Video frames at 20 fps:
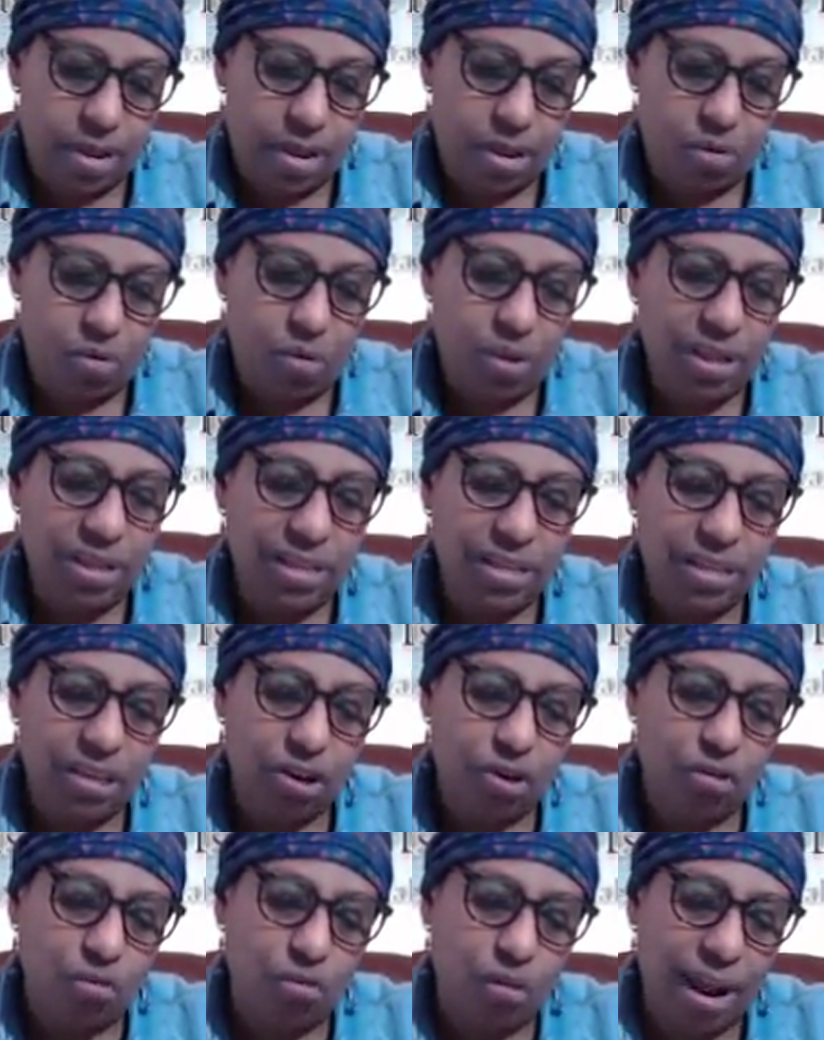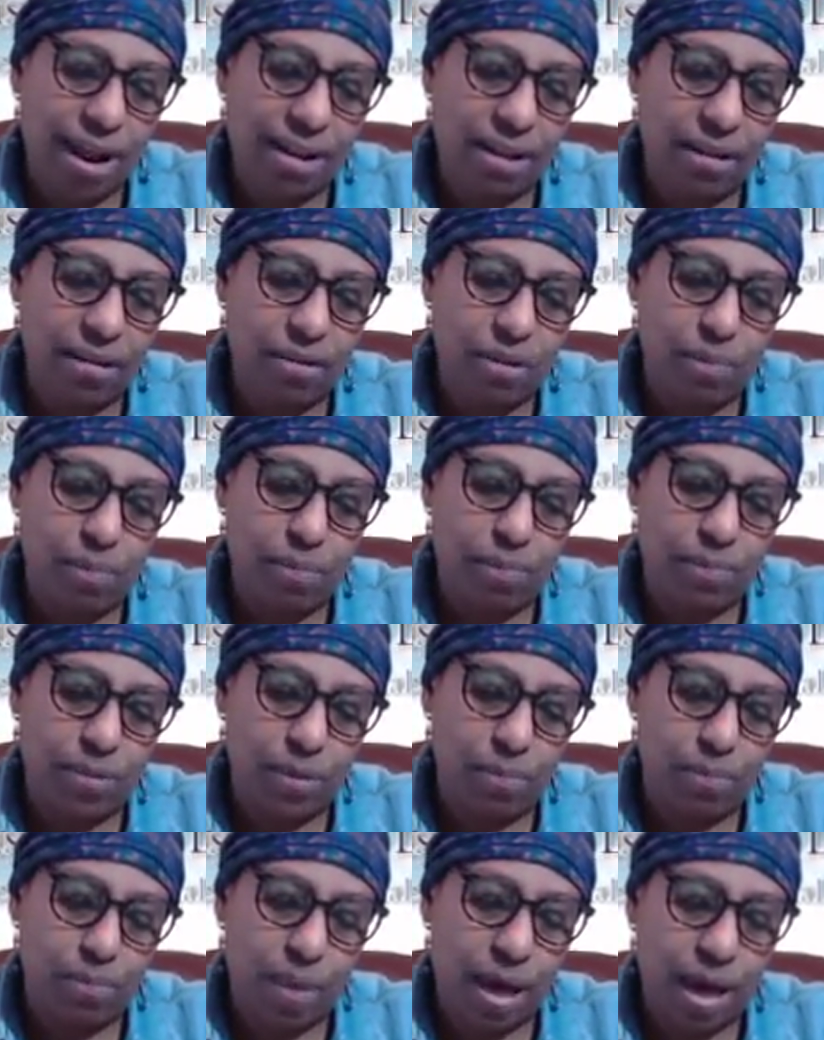will cradle the
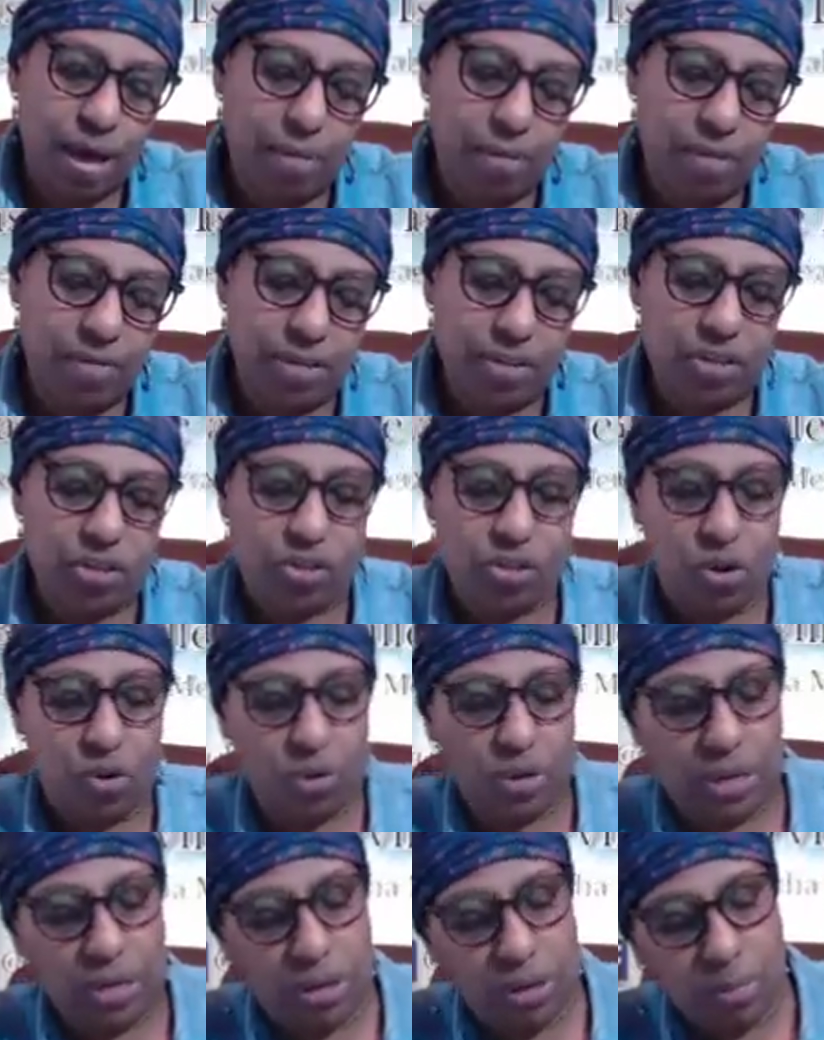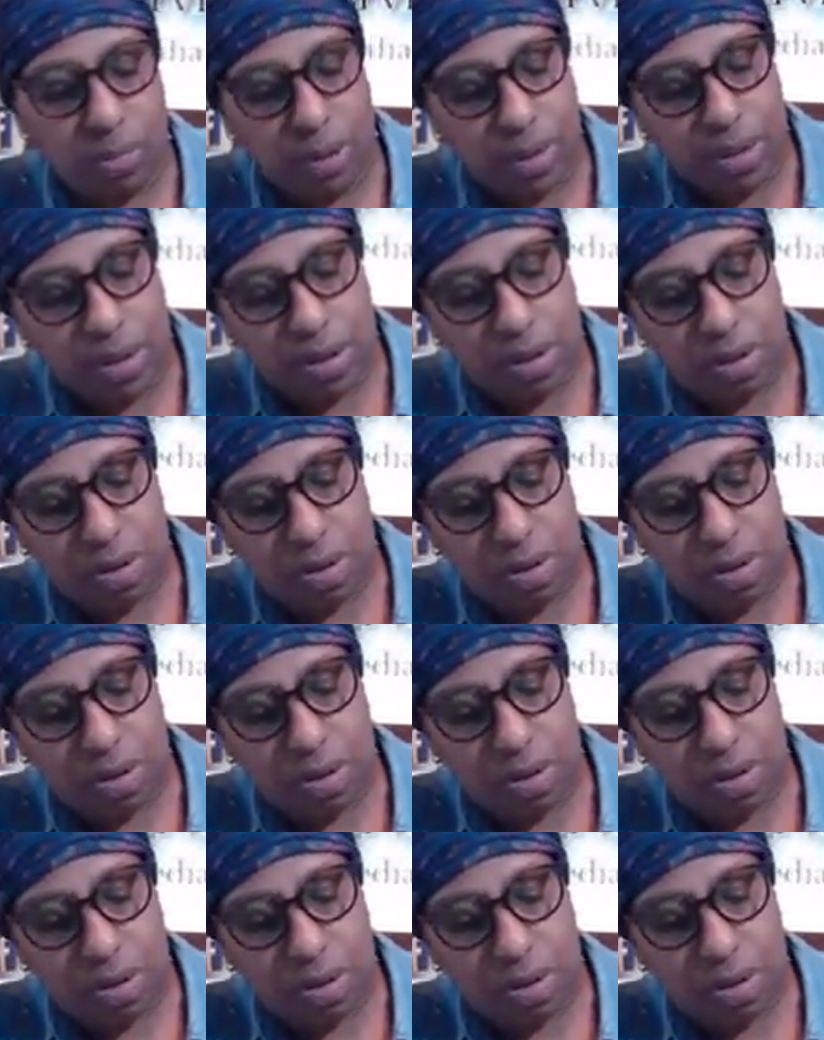bottom of the stone a little bit